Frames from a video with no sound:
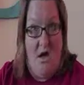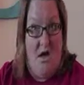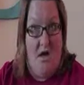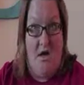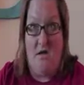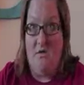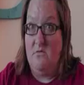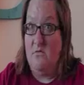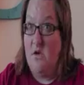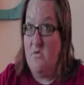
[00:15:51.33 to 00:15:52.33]
"I
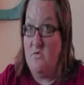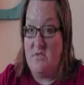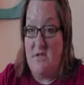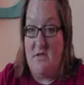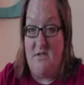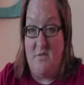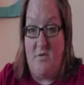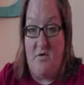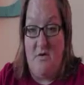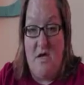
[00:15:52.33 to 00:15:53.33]
don't know," said
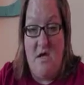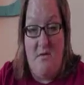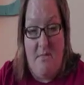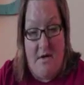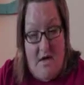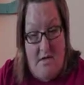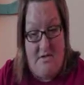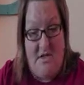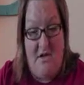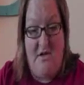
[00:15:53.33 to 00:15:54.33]
Dipper, "but I'll
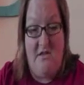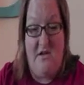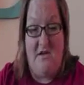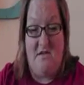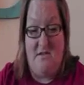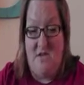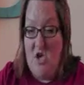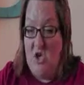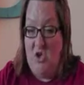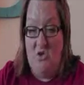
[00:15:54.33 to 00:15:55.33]
tell you this.
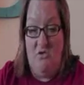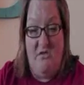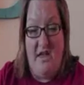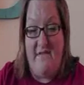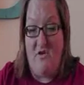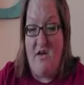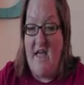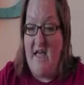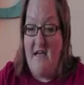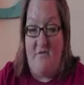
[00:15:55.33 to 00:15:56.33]
You'll never
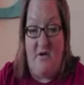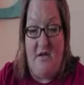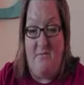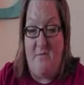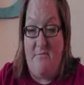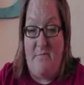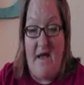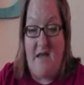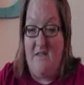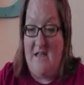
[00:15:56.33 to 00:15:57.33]
ever get me
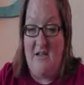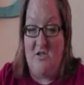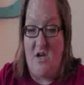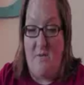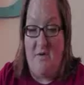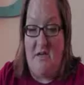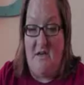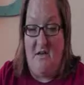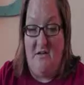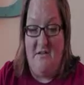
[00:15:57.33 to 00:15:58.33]
back in that shop
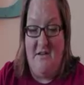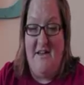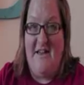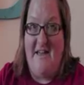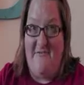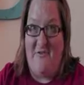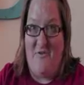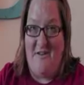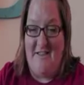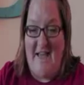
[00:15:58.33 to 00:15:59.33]
again."
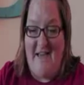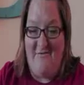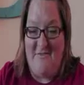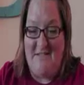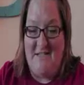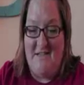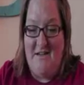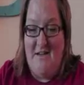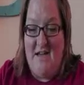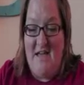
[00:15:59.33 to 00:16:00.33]
Everyone laughed.
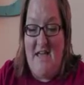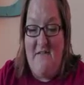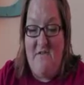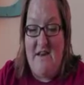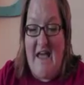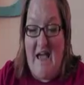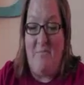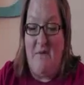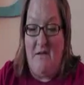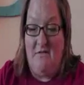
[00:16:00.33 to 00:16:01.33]
Even
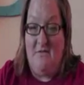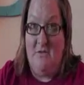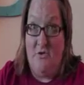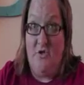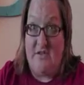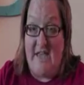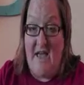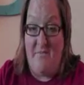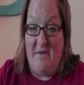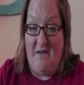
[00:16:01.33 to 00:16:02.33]
Happy looked
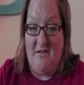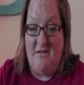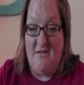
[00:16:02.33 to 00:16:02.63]
happy.